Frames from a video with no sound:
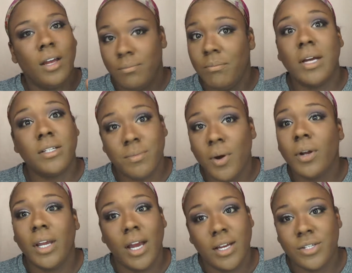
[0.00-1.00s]
my
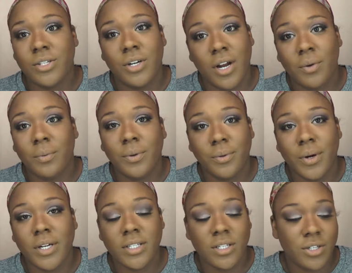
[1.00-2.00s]
smoky eyes turn out real
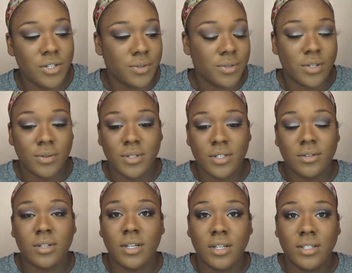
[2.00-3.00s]
crazy too, so
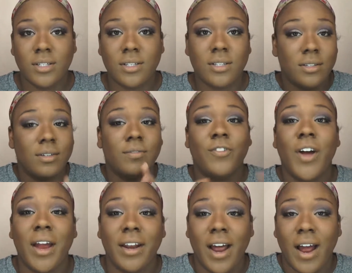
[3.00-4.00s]
it's
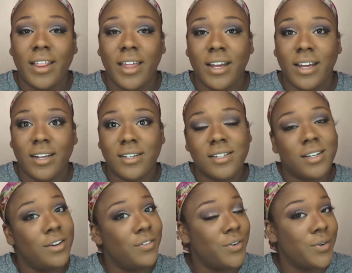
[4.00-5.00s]
fine. I like it.
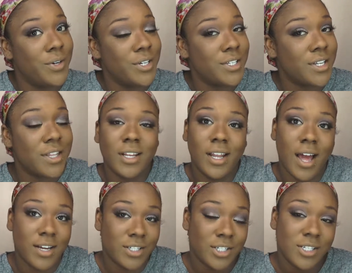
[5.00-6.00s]
Of course,
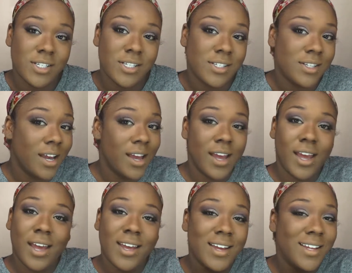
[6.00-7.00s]
lashes
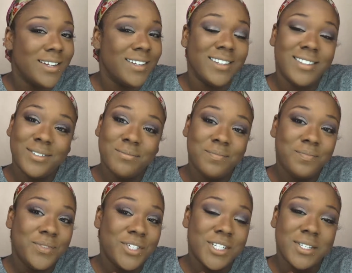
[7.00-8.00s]

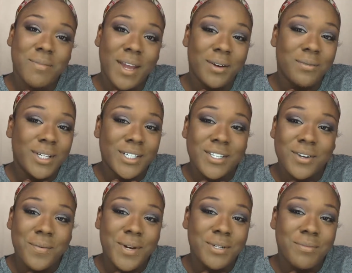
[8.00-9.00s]
just made them look
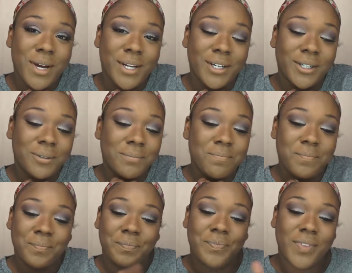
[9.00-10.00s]
so much better.
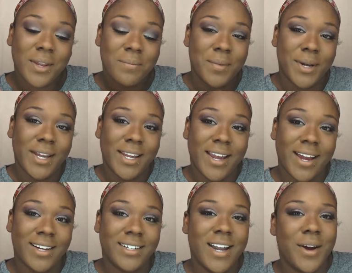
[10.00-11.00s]
But
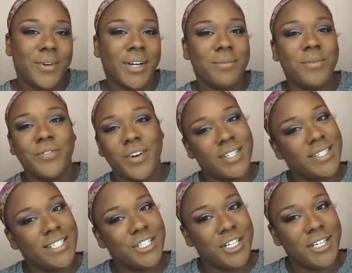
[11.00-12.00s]
yeah, now we're gonna move on to
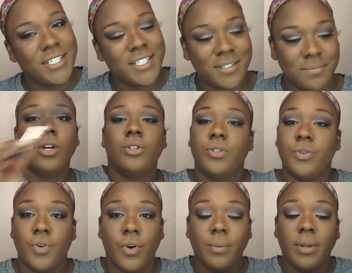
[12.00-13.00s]
cheeks. So
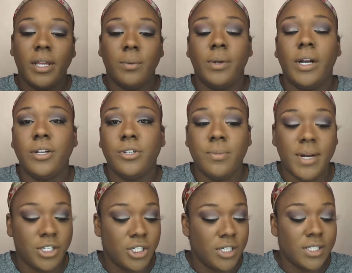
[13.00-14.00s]
normally when I do my
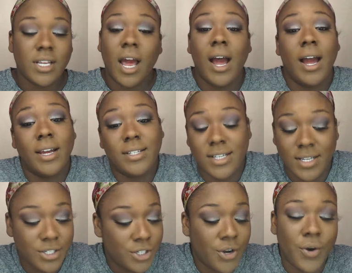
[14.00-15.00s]
cheeks, I
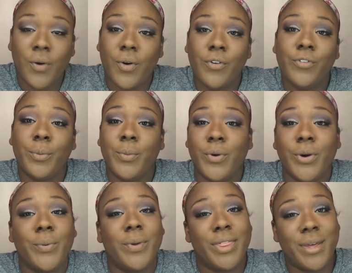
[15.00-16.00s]
tend to go
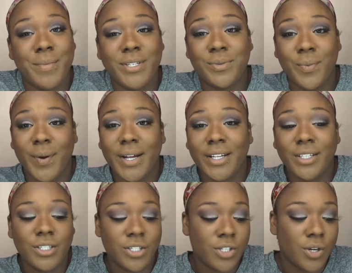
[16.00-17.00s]
overboard with them as
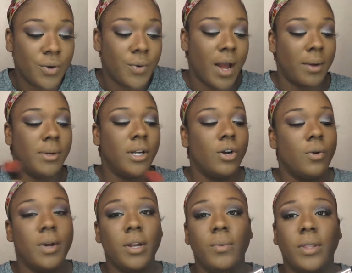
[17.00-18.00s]
well. So I'm gonna
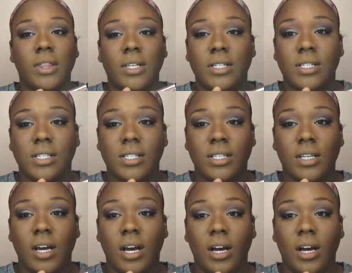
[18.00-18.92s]
go in with this